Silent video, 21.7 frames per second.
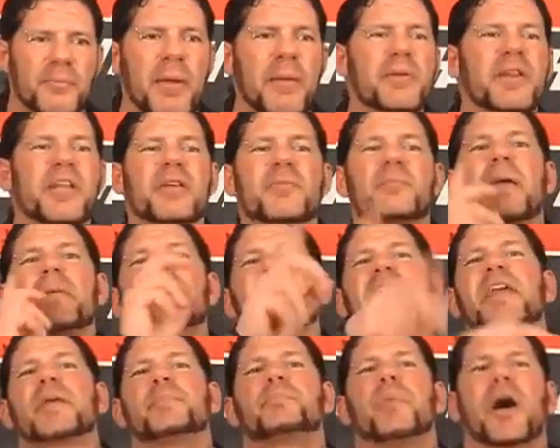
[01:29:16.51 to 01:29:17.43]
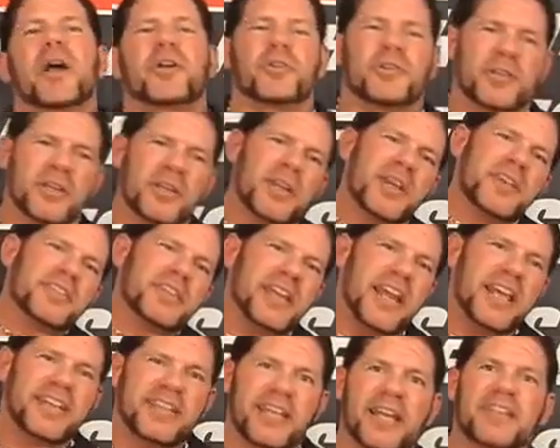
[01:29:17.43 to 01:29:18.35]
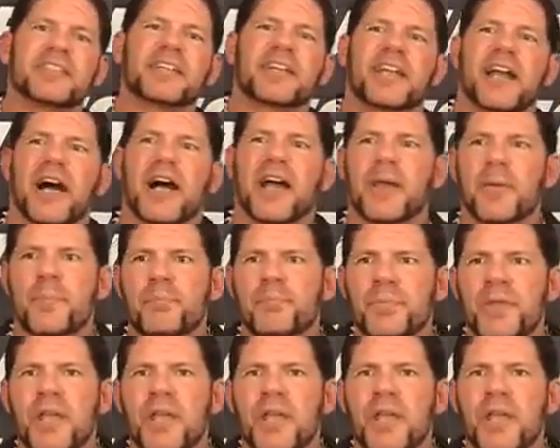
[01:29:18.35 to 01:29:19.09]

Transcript: Maybe they get buckled. Then they kick the guy.